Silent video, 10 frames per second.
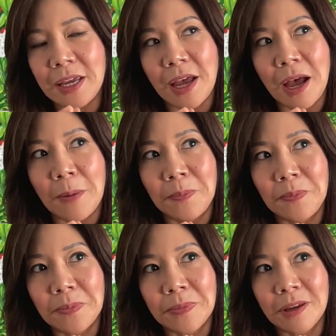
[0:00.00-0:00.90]

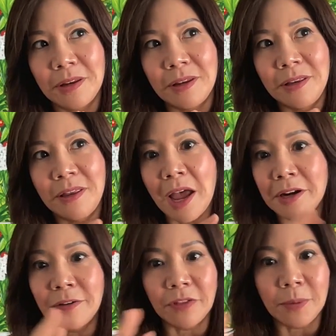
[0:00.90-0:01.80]
um,
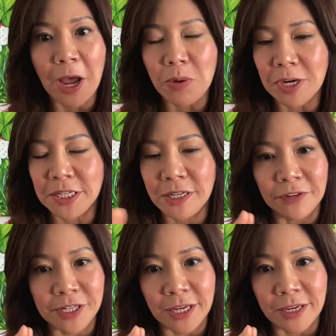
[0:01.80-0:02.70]
none of the
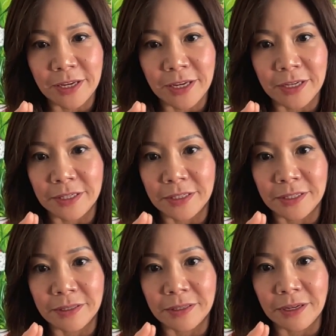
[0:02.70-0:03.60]
bioactivity
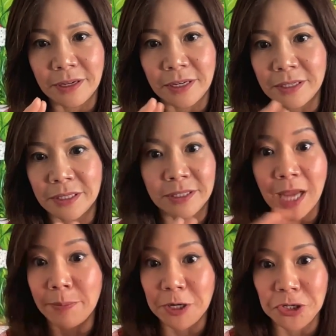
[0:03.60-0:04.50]
is is
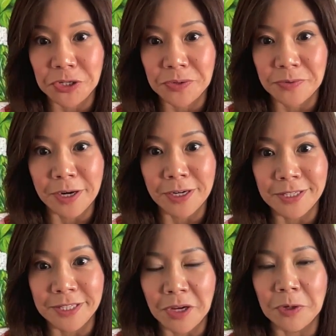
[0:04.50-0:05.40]
damaged right
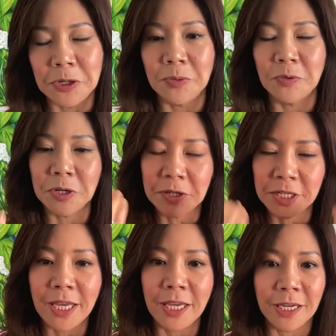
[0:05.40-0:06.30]
so when you're what you're
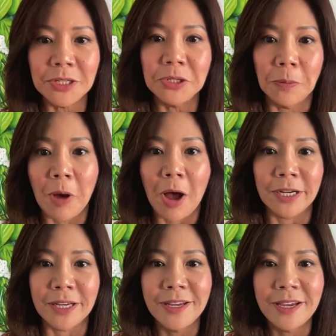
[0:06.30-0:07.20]
taking into your
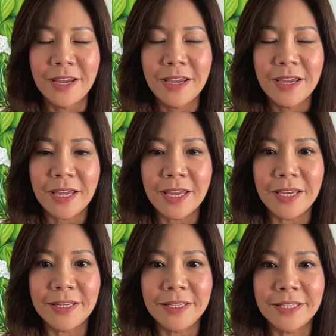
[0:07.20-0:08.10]
body
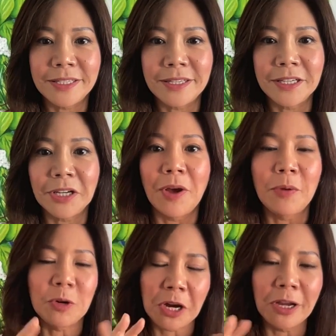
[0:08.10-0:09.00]
is you know and
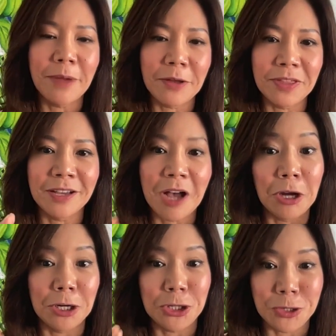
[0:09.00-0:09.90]
we're talking about the
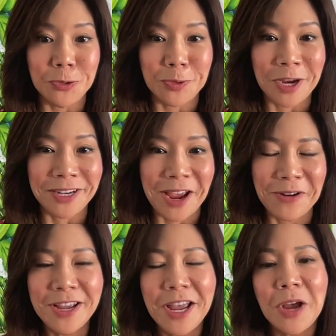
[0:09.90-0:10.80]
kanna chews right now
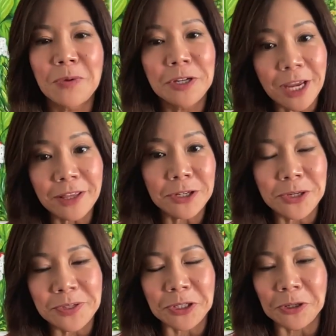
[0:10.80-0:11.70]
mm-hmm. when you mm-hmm. take the
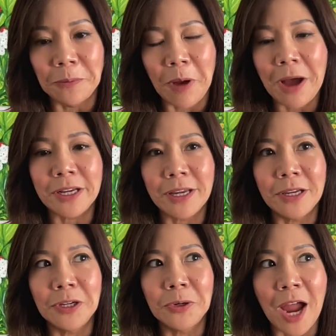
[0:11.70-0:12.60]
chews into your body
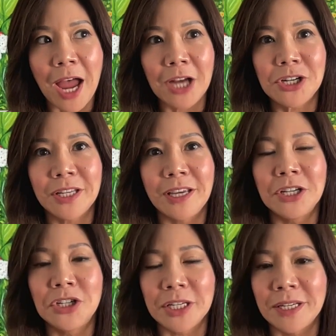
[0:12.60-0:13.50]
you're actually
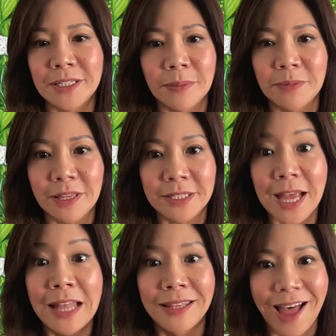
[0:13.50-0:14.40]
ingesting something that's
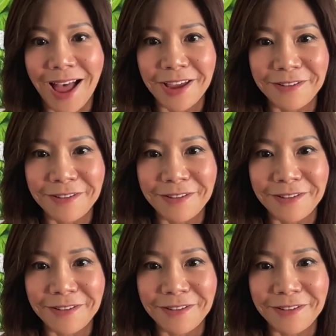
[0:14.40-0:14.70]
alive